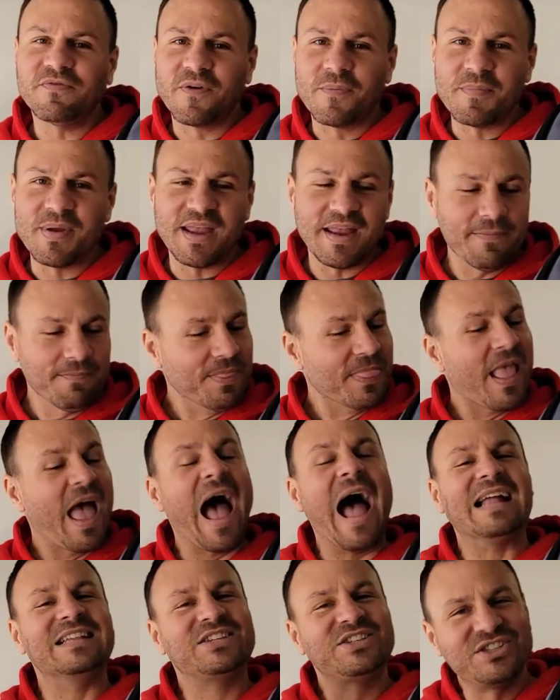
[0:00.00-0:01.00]
from me.
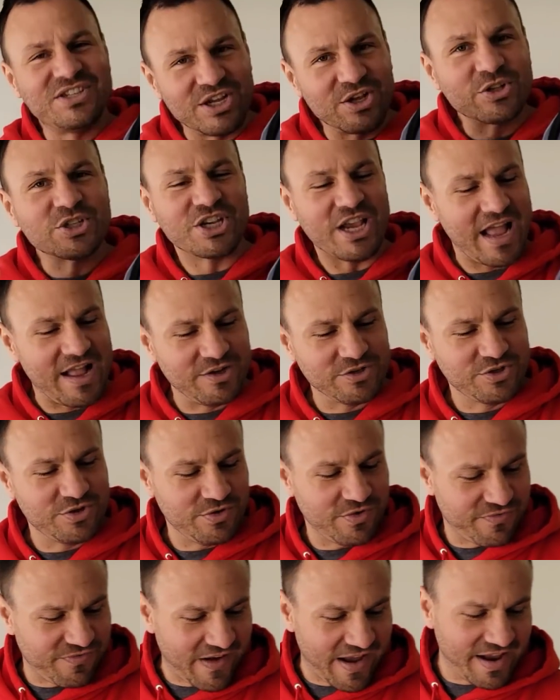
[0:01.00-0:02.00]
I still challenge you
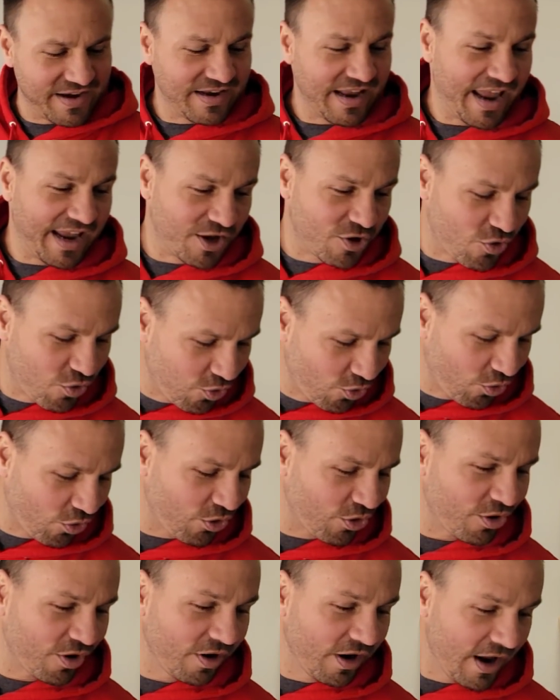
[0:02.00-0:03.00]
to find a okay.
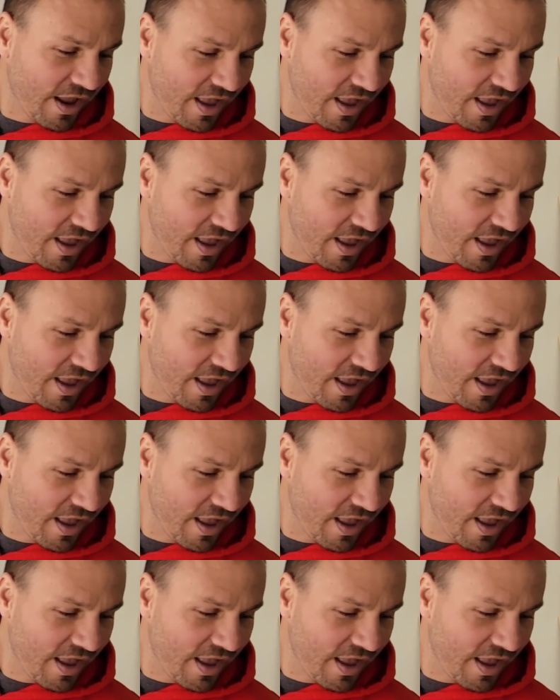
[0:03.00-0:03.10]
cooler